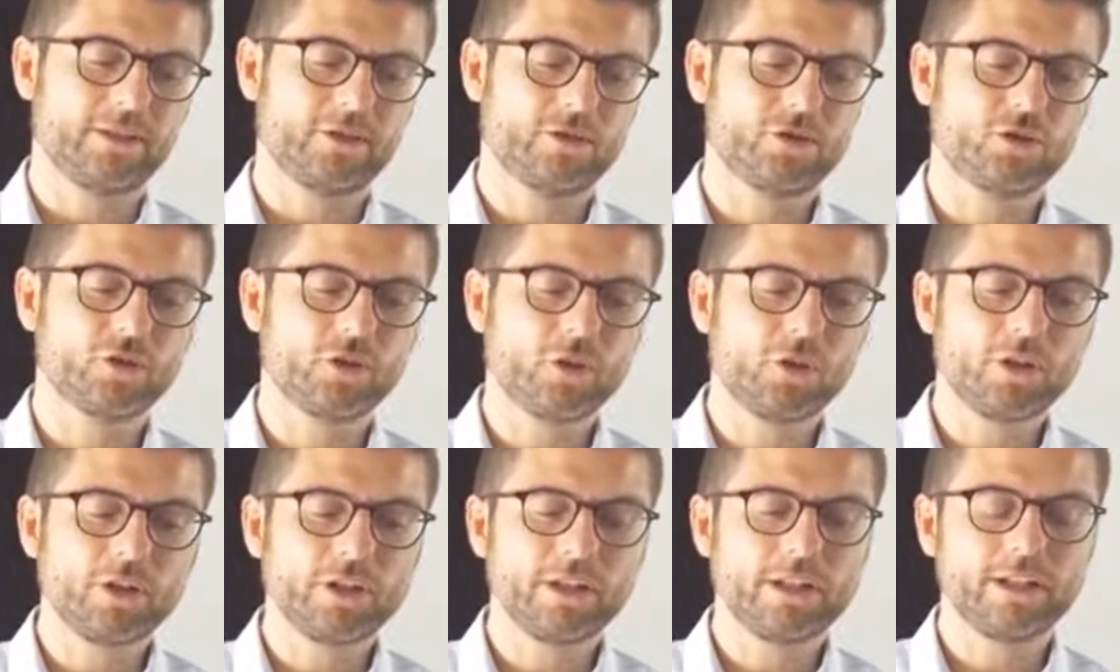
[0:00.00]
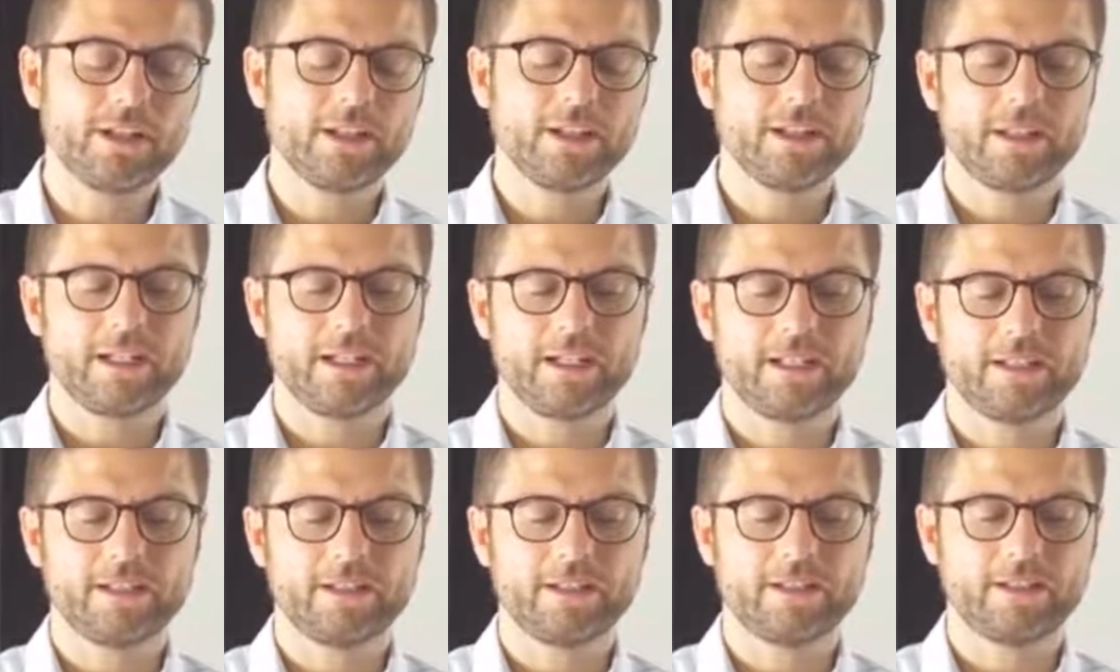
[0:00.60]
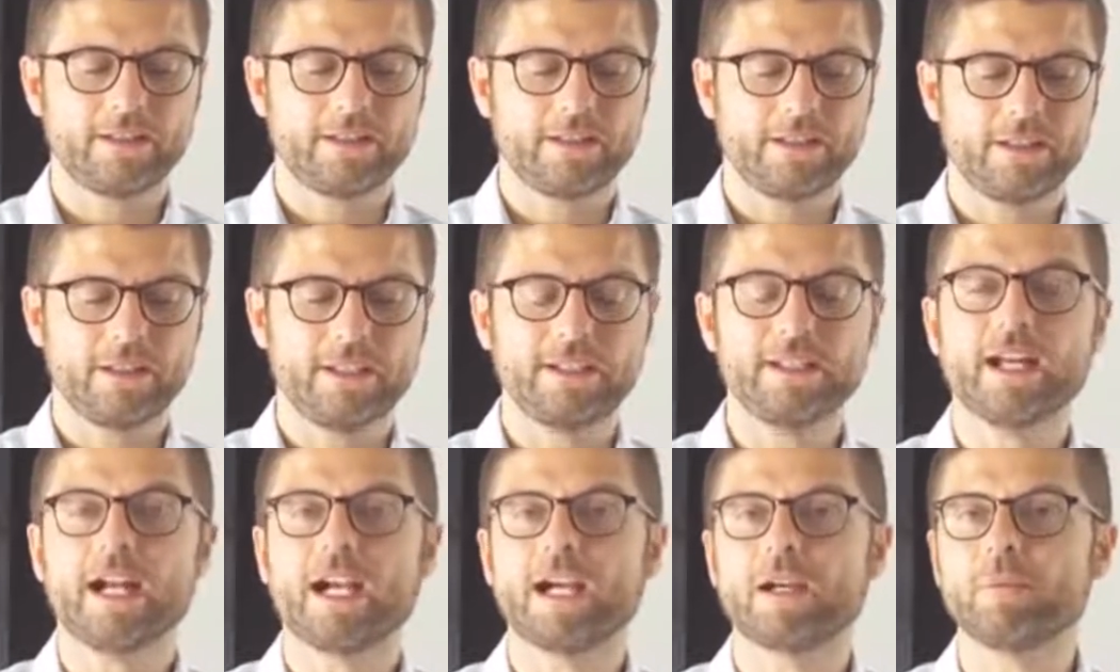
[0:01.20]
joined and
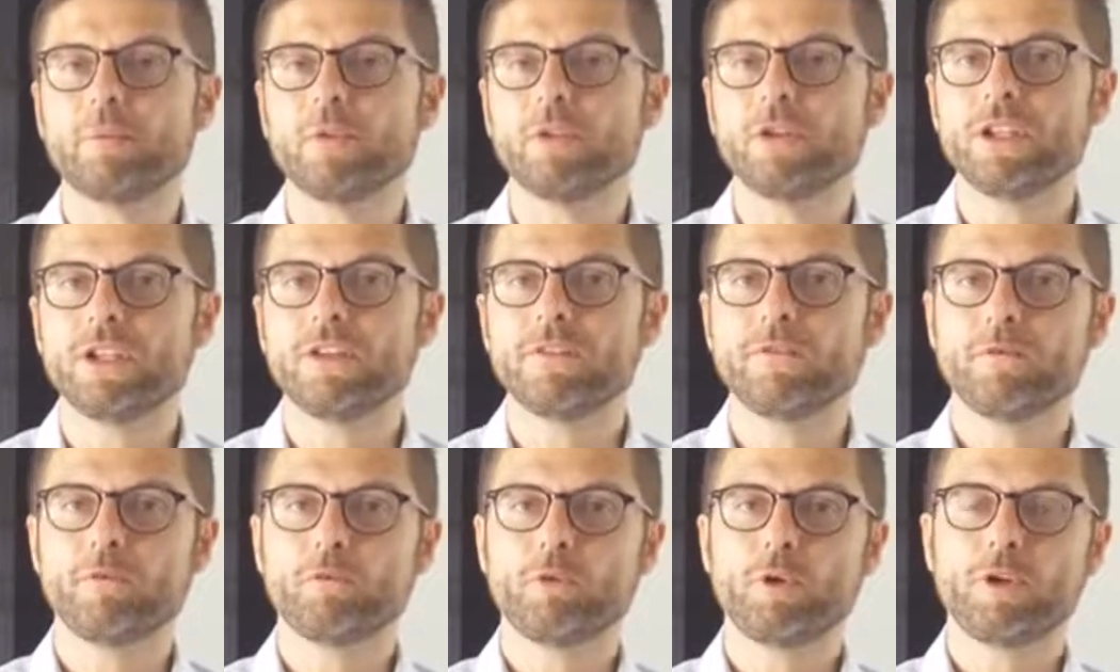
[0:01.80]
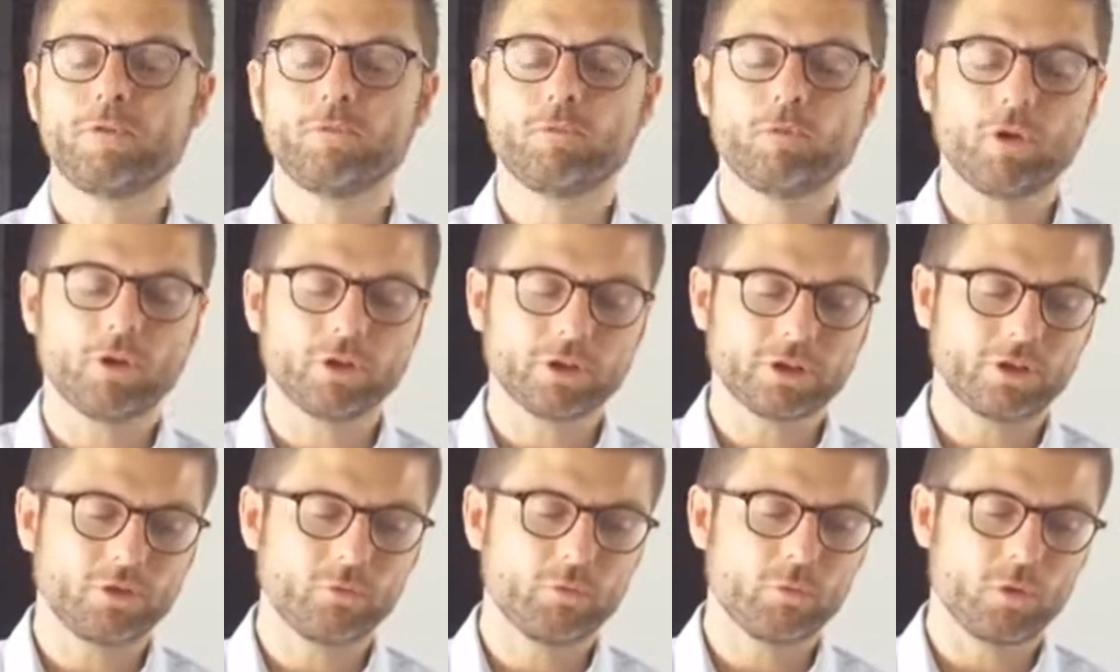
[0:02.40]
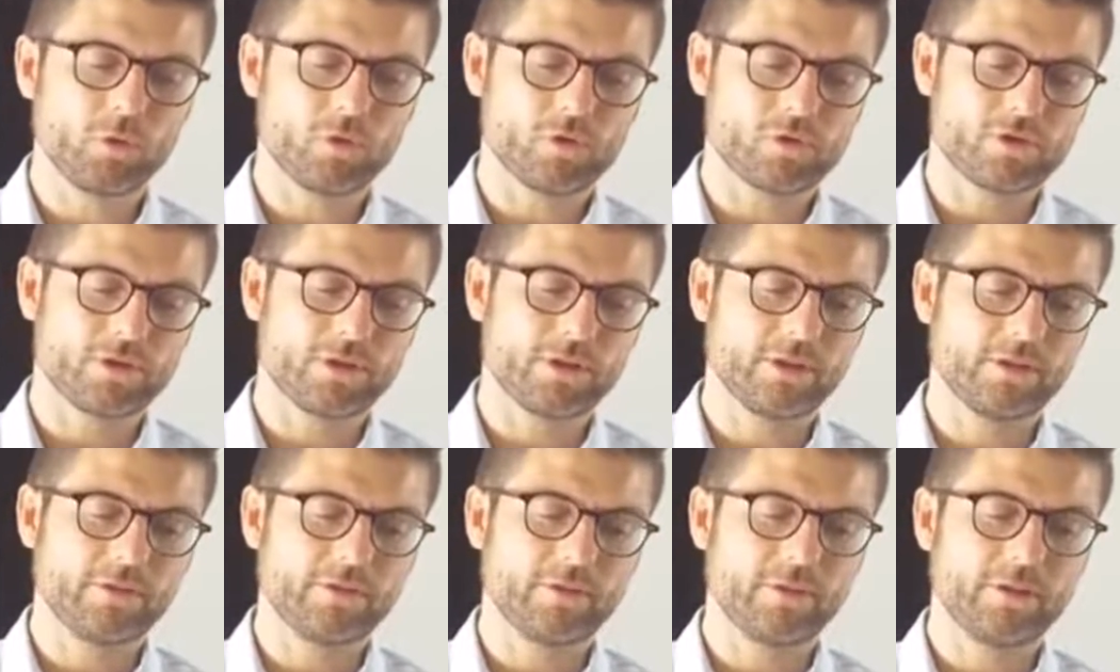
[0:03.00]
in harmony with what was
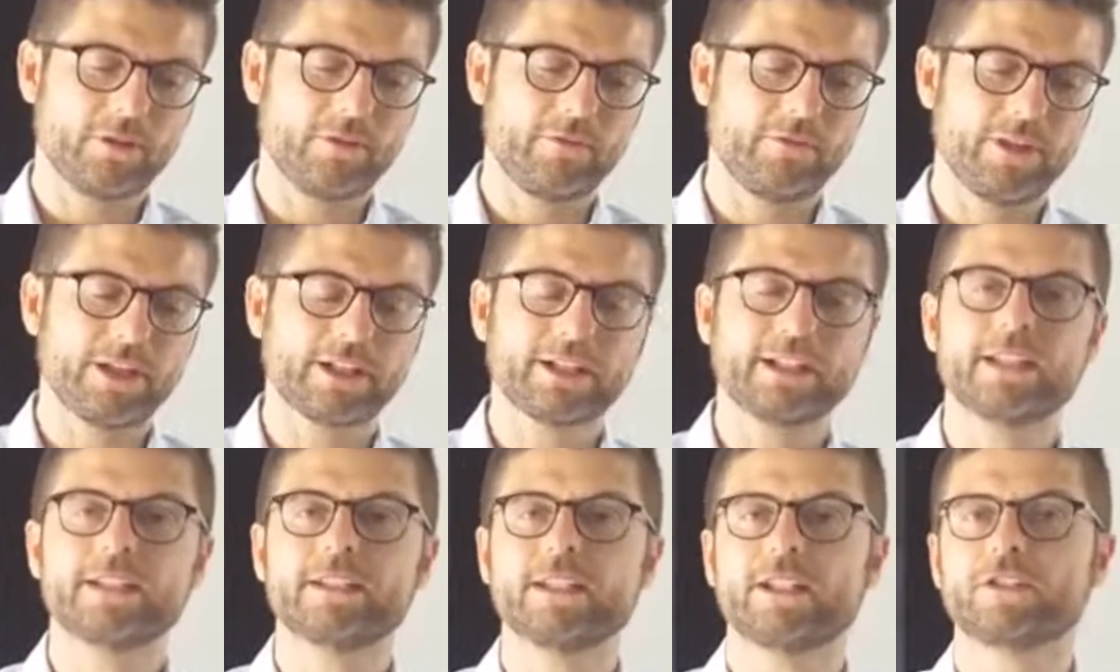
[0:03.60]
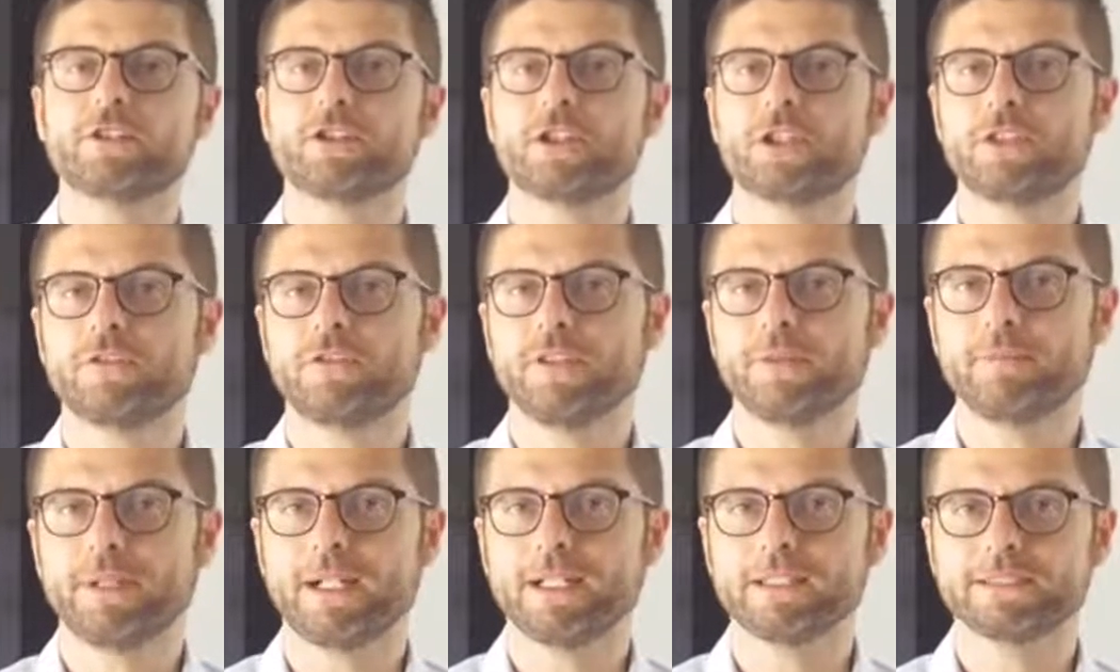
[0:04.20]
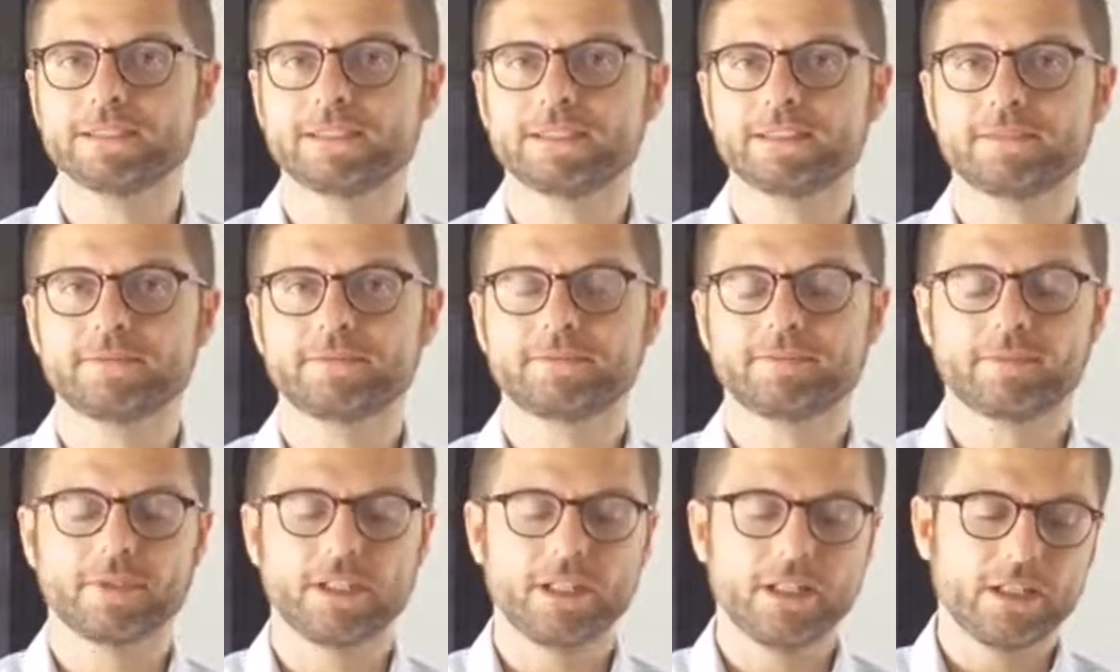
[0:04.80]
the architecture of the past.
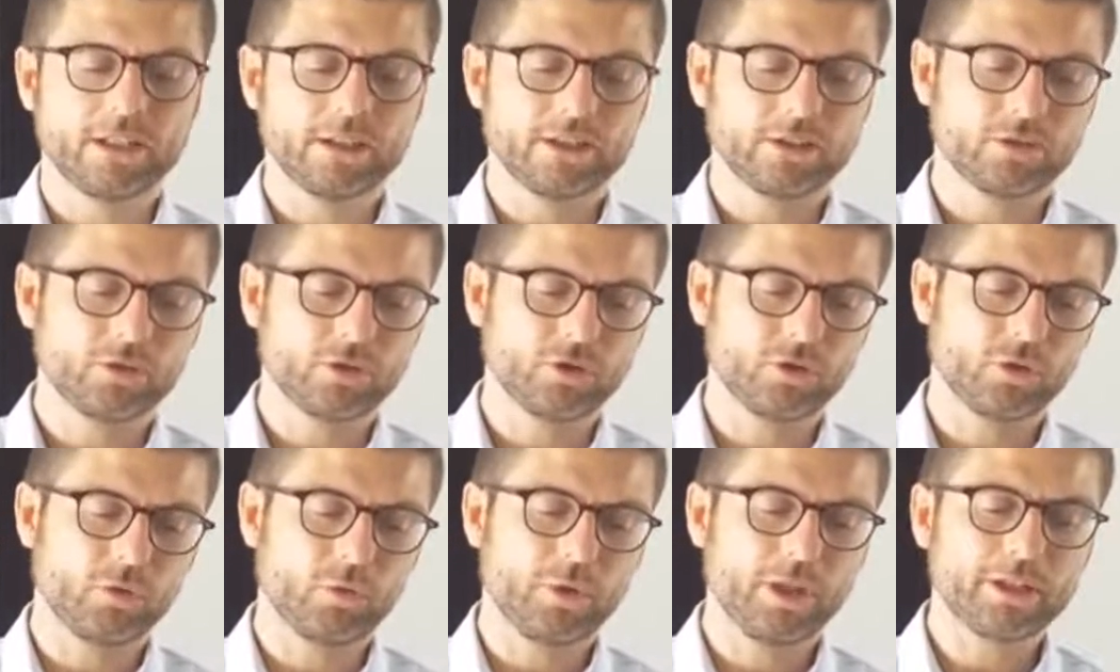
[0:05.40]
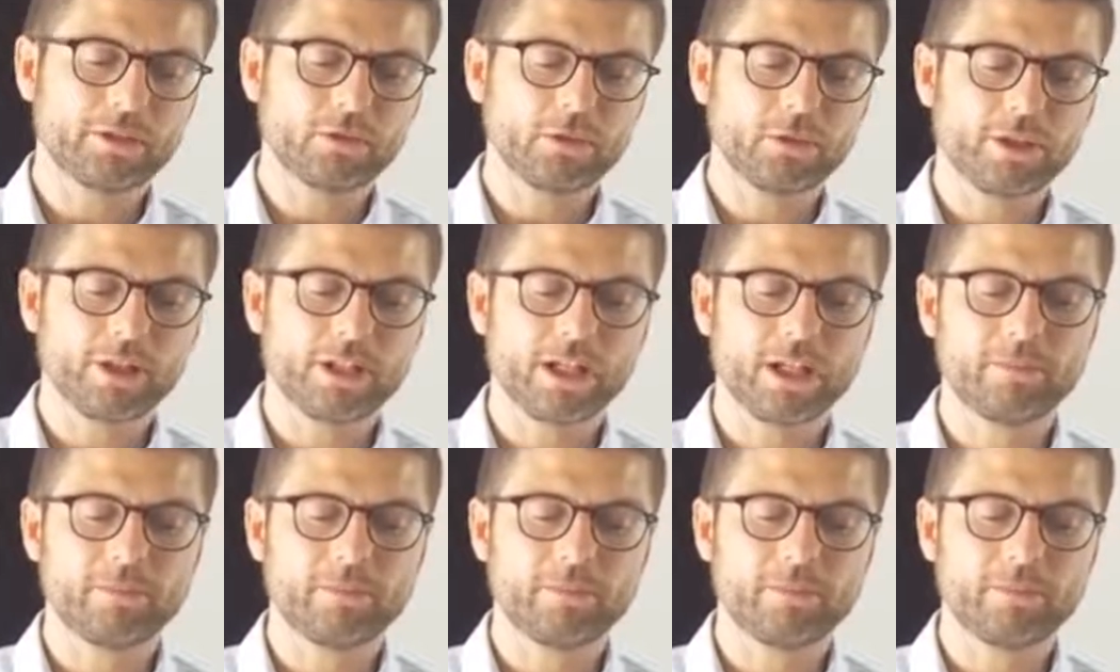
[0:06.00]
So we are talking